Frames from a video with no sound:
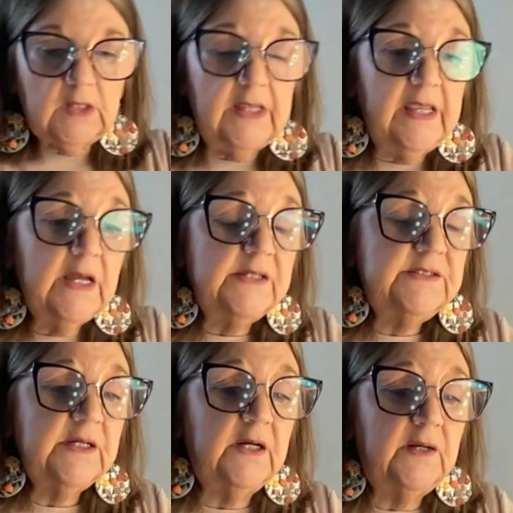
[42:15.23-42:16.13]

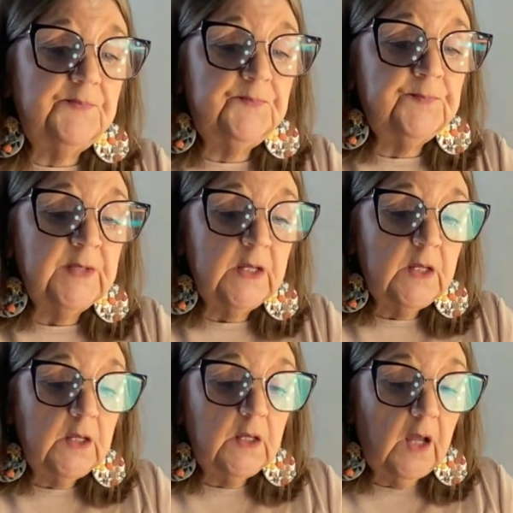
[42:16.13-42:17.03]
And
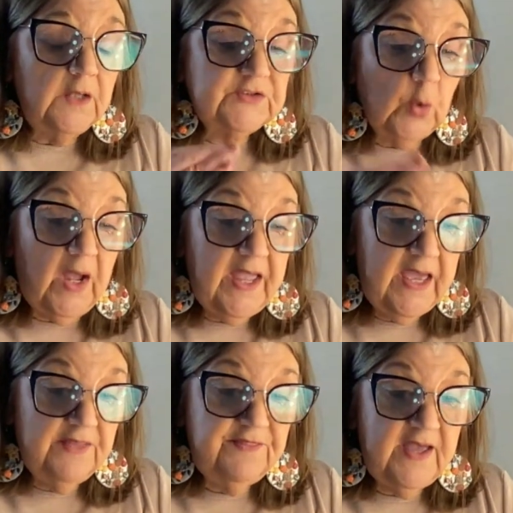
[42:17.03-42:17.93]
so I
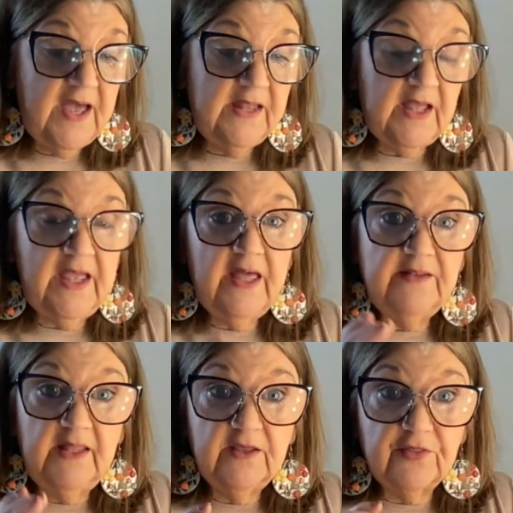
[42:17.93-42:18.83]
had that. I had
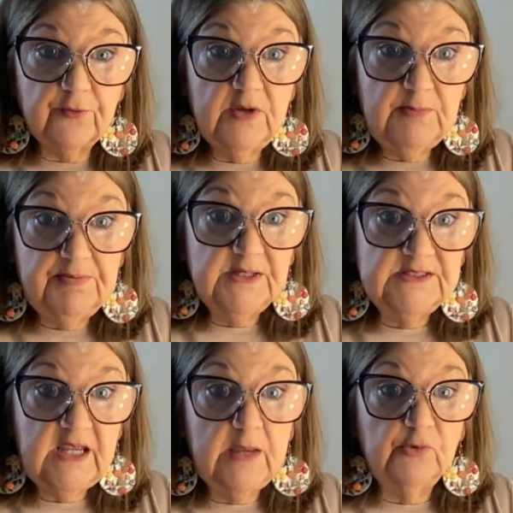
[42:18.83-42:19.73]
like 3 big
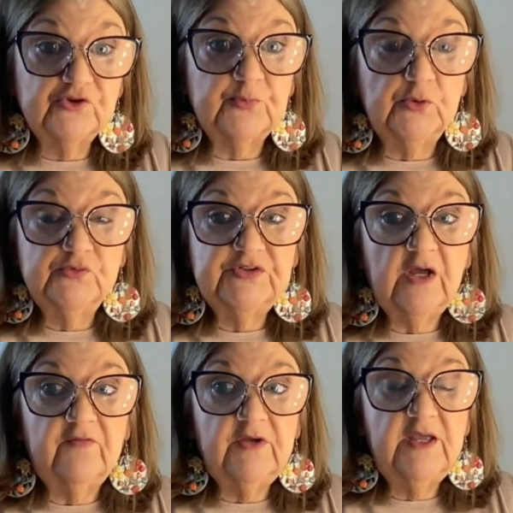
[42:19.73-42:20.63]
tablespoons
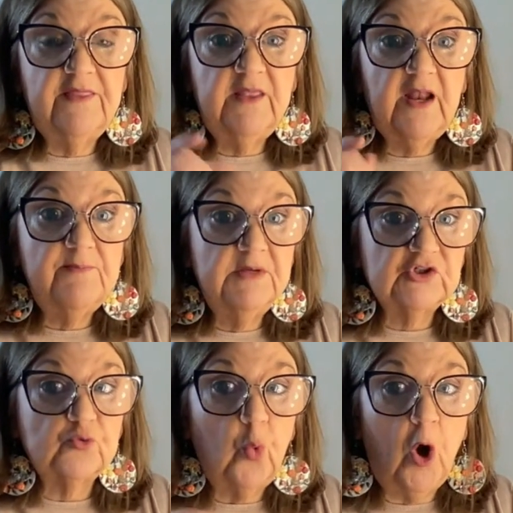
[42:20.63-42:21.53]
of it, and then I
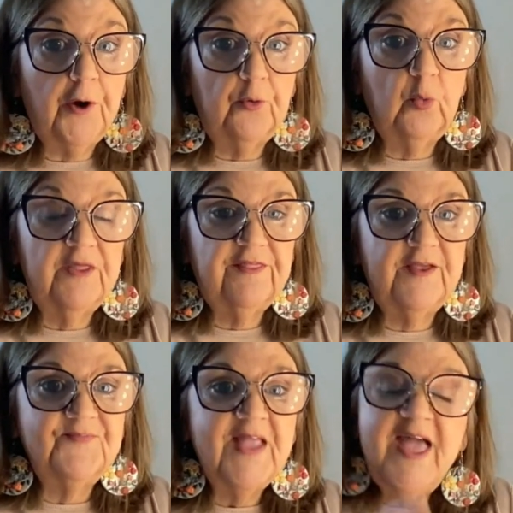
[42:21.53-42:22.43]
mixed water with
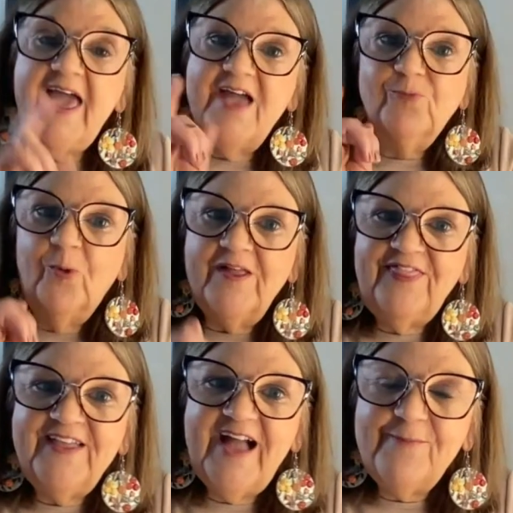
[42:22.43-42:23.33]
it. And one
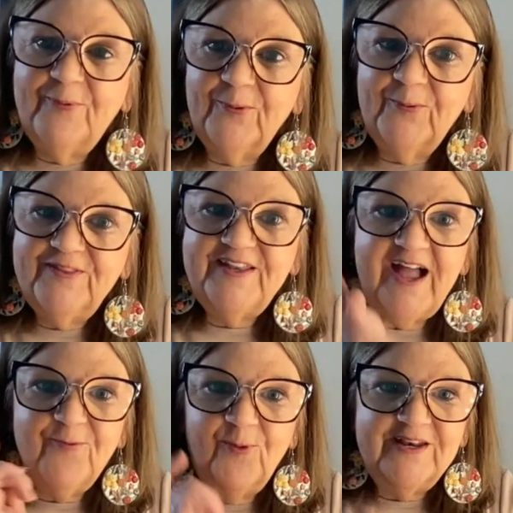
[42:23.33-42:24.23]
thing I put with it,
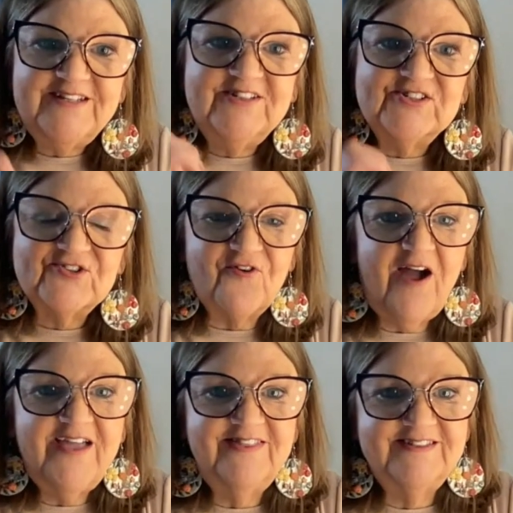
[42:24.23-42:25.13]
I wanted to
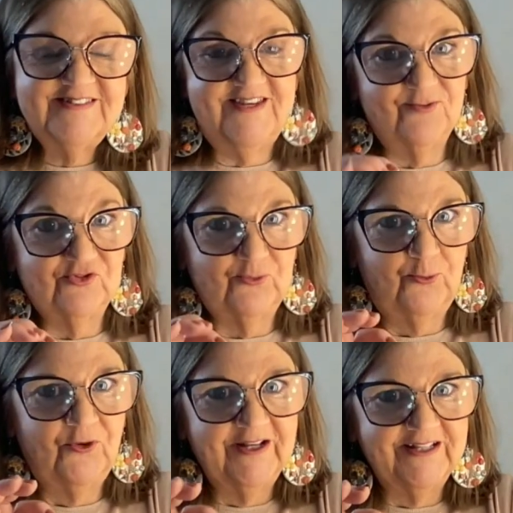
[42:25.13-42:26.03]
try this, and it was
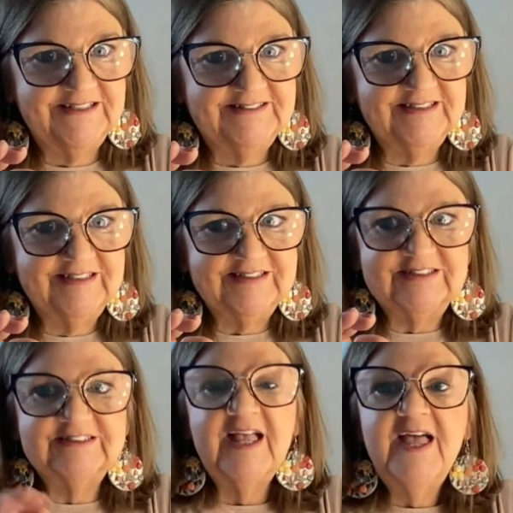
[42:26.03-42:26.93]
really
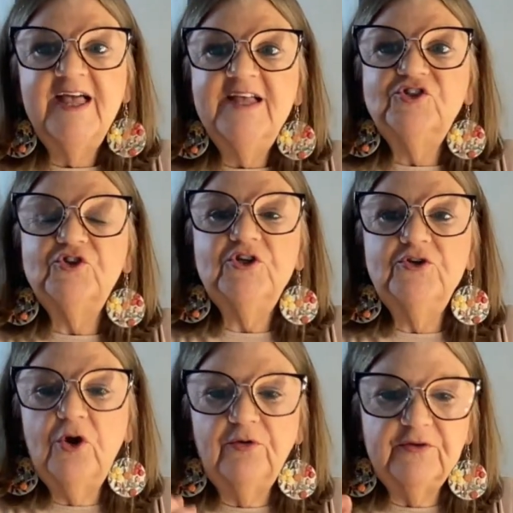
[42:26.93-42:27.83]
delicious. So
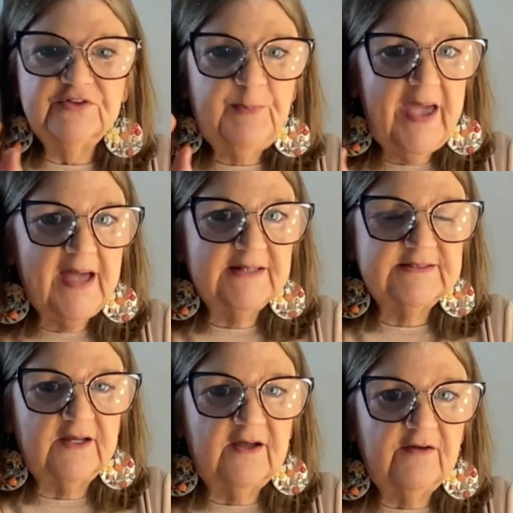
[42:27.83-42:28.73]
those
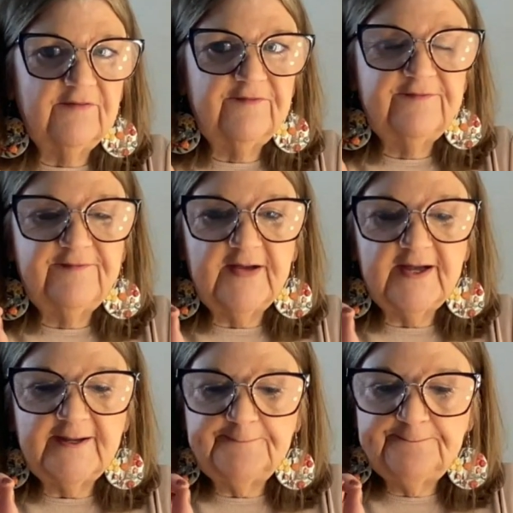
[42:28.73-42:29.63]
packs of
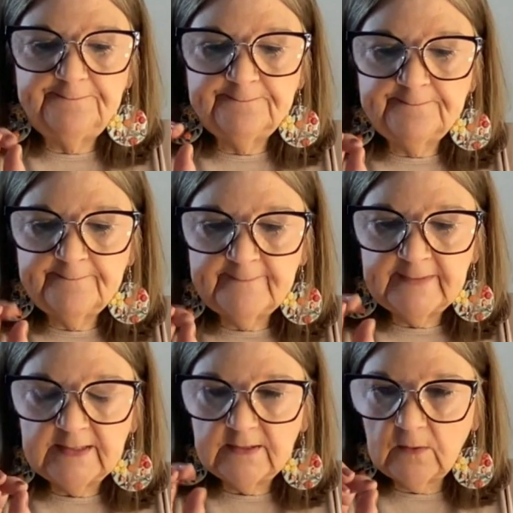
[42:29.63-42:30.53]

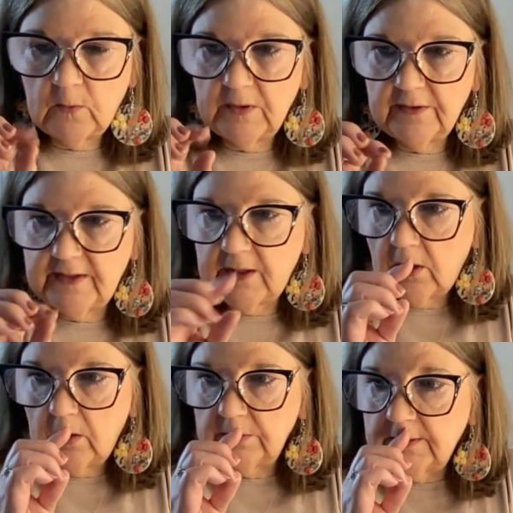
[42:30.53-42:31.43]
what are they
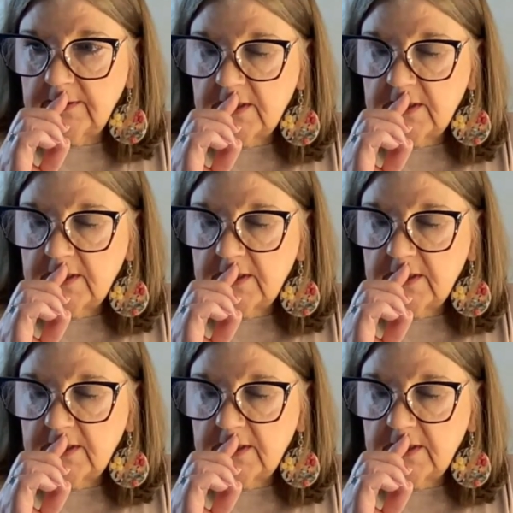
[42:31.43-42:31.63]
called?